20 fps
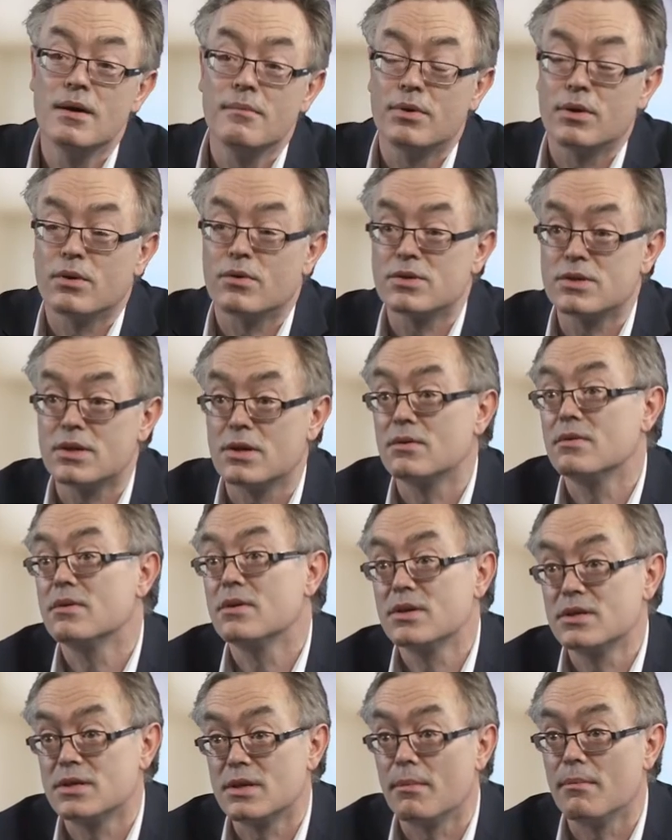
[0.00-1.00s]
but also
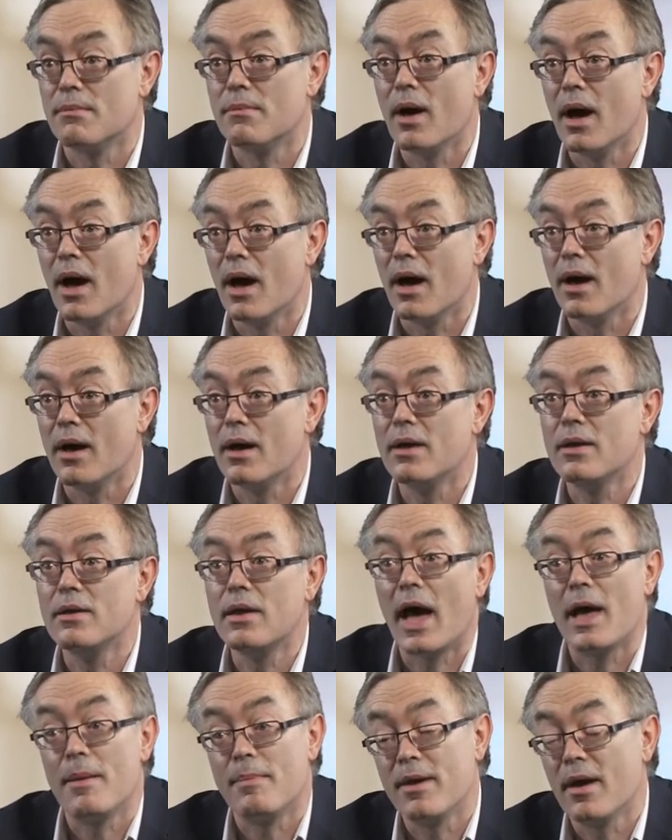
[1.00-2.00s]
some
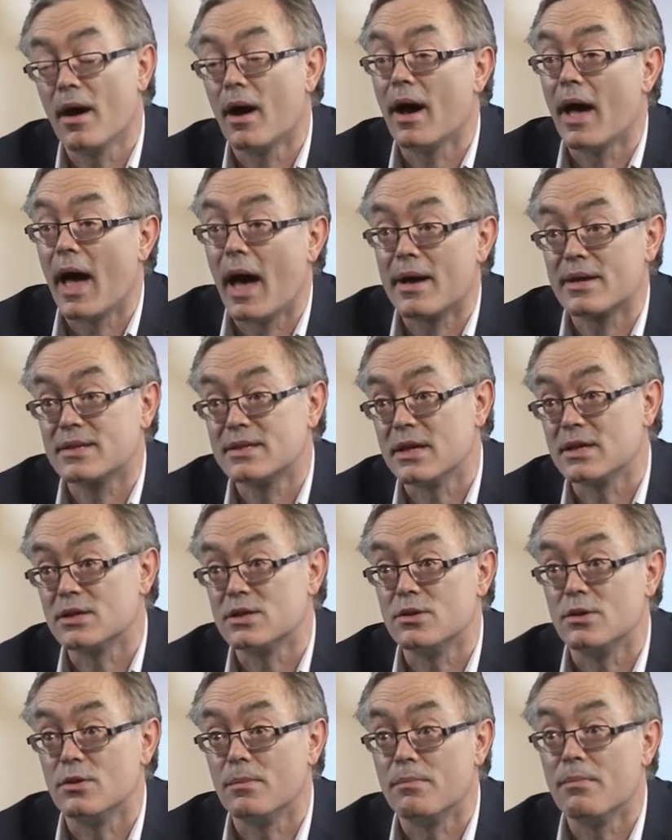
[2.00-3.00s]
API access
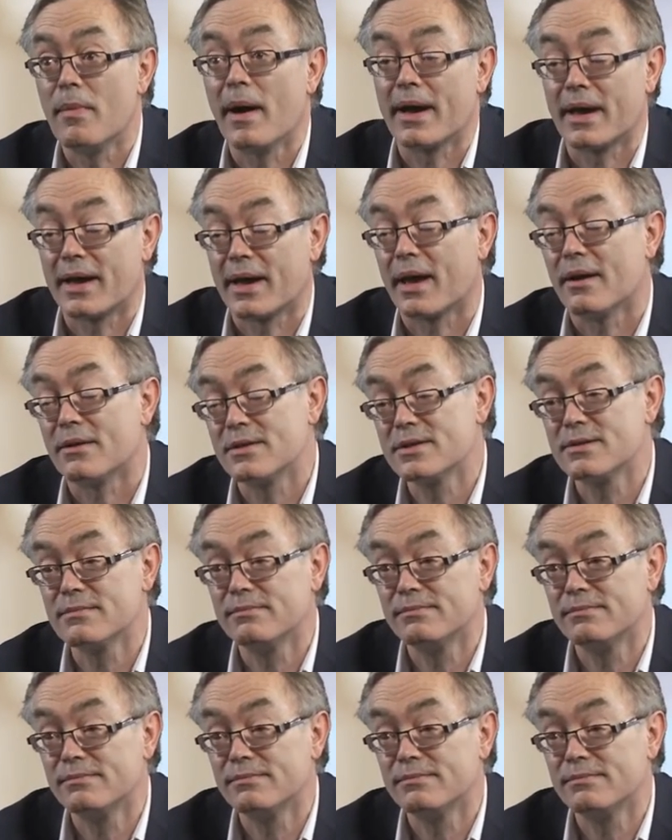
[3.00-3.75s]
to bank accounts.